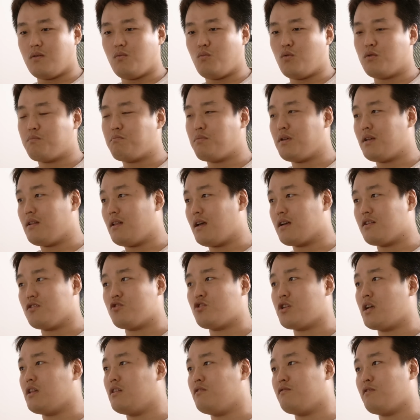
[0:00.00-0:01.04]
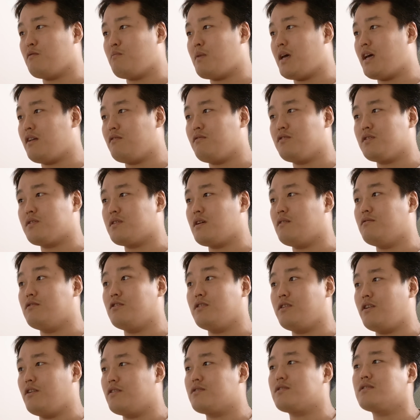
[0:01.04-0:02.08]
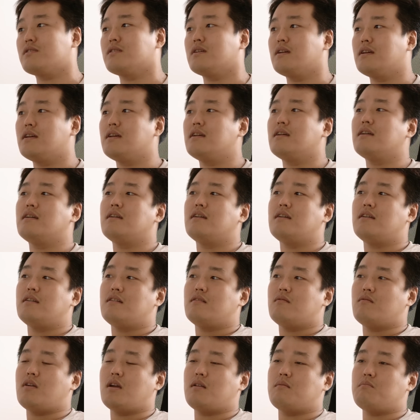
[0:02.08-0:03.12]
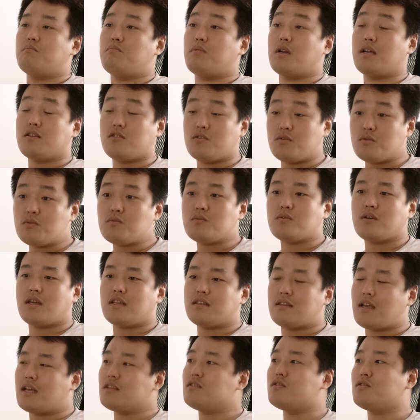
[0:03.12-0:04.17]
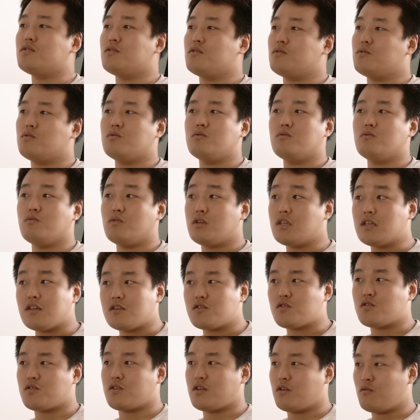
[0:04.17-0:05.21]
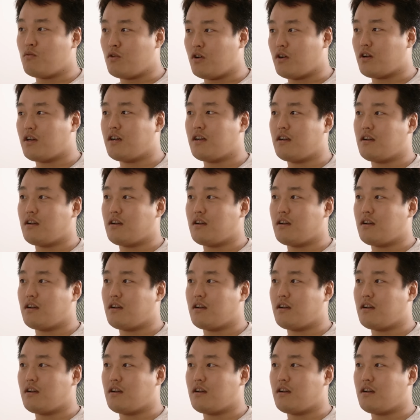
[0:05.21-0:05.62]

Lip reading: would be like a shell of a man for several years, right? But I do intend to do really interesting work.